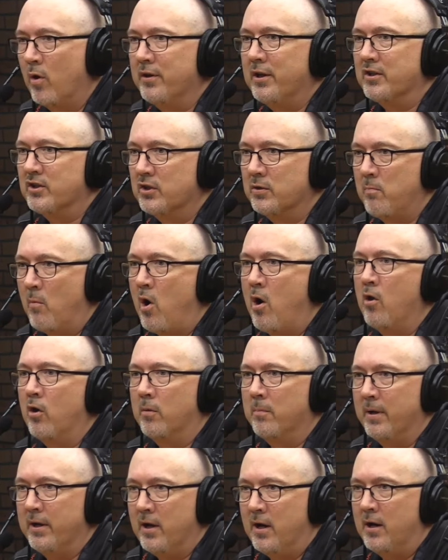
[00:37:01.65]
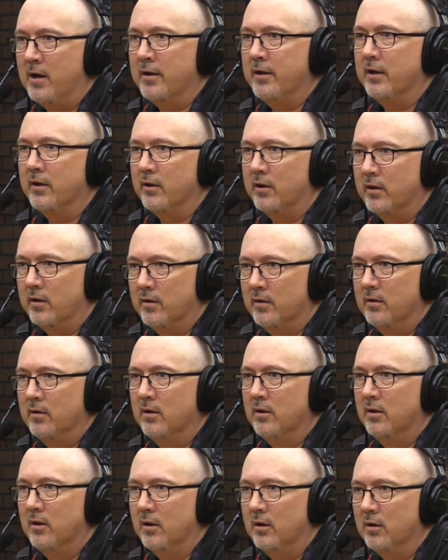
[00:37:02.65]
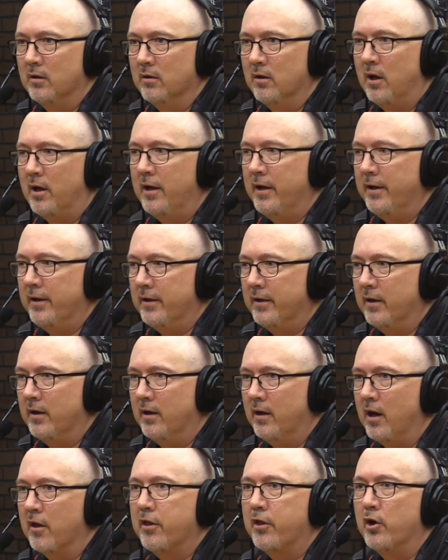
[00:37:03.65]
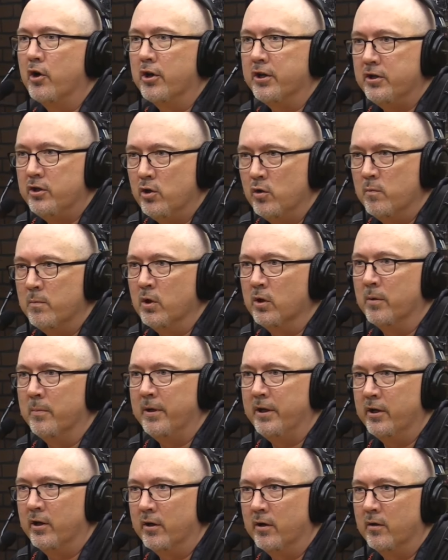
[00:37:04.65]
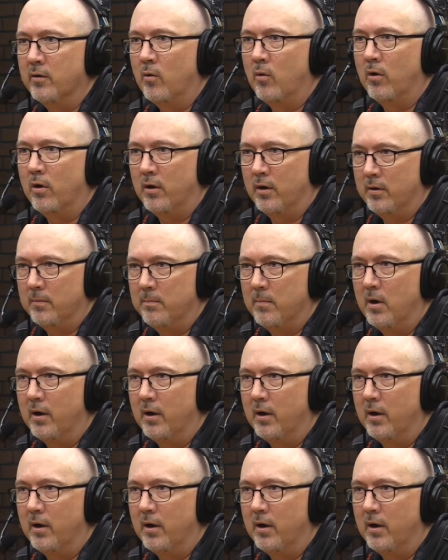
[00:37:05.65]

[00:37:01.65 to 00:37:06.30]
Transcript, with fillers: want a smaller binocular, like a 32 millimeter or a,